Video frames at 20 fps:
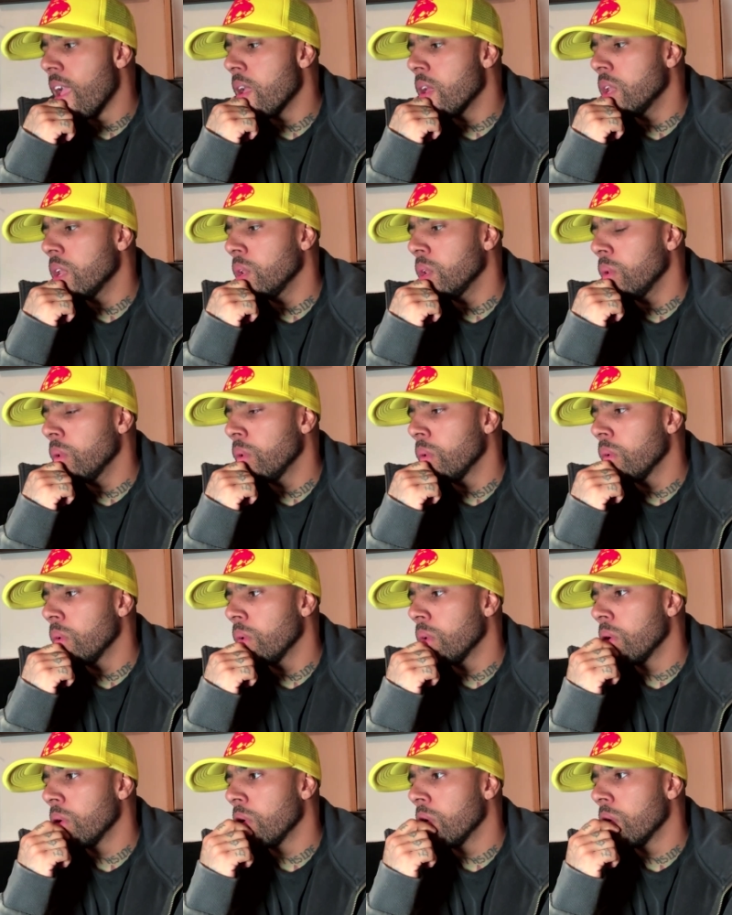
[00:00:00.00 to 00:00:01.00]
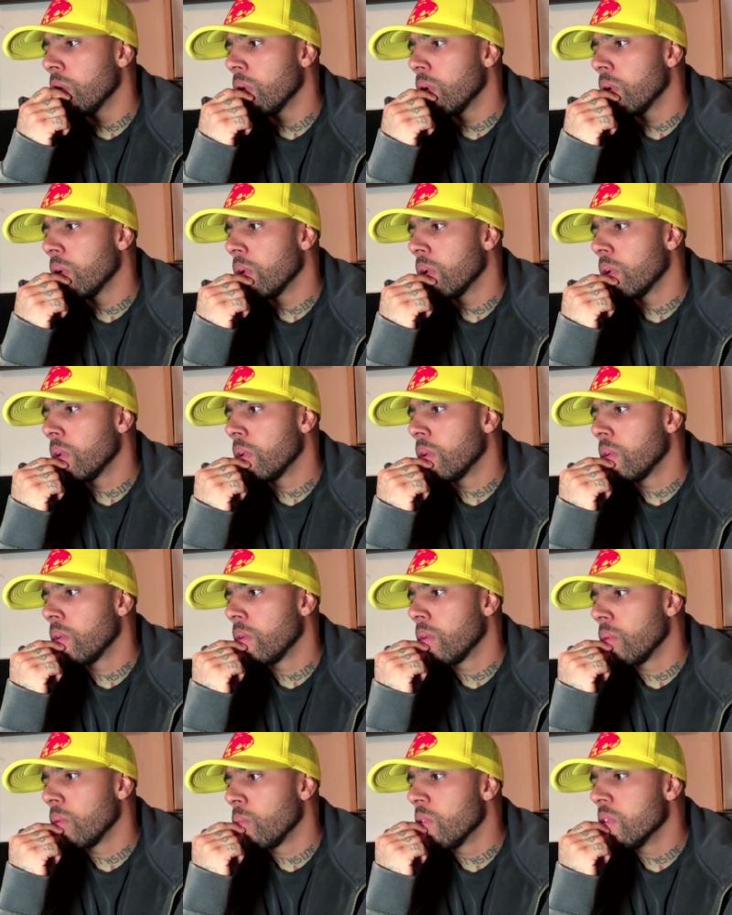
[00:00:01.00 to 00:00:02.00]
and
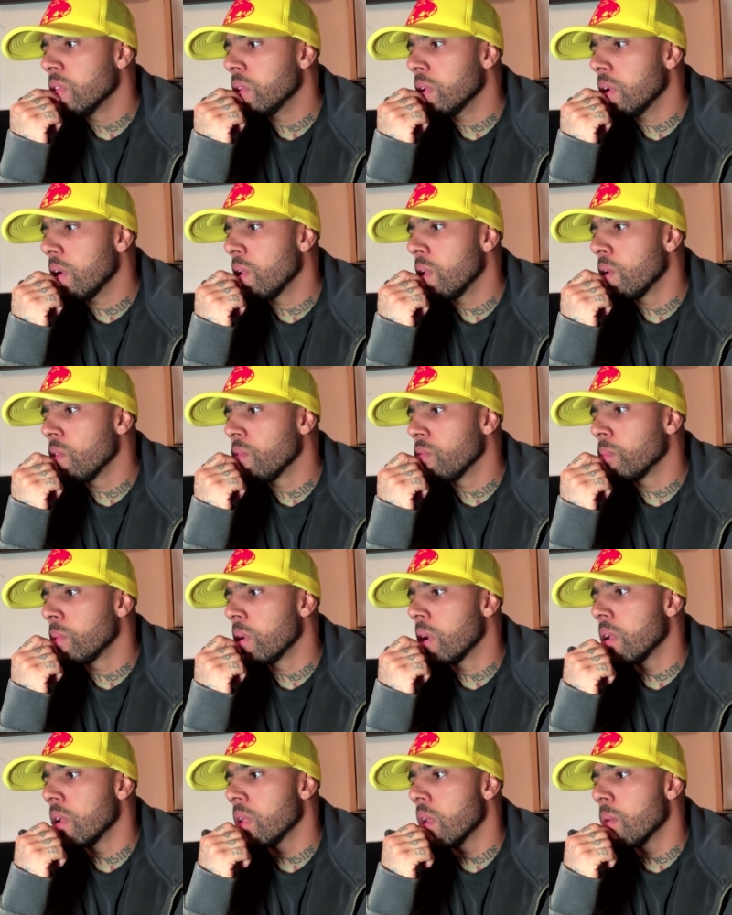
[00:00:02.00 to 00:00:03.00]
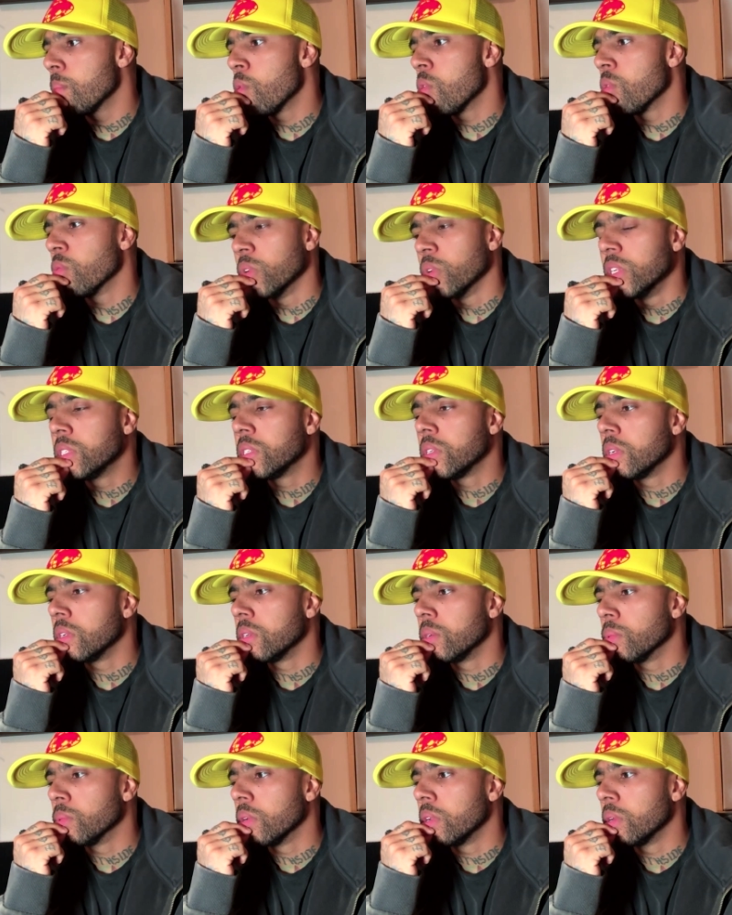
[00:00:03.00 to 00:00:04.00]
one thing I learned from Kanye more
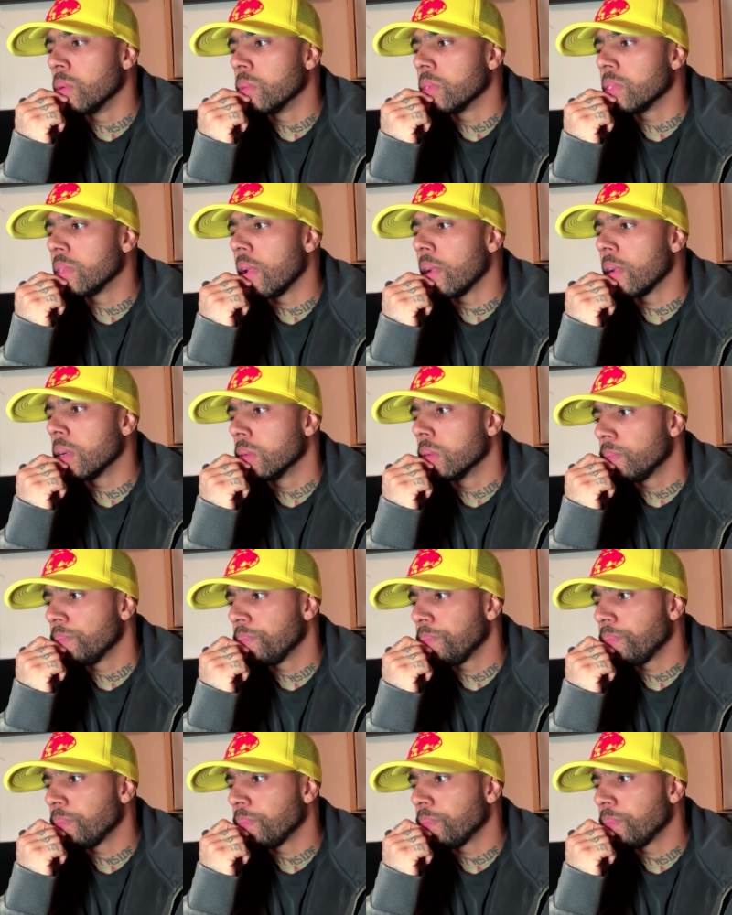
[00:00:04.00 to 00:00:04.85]
recently really was like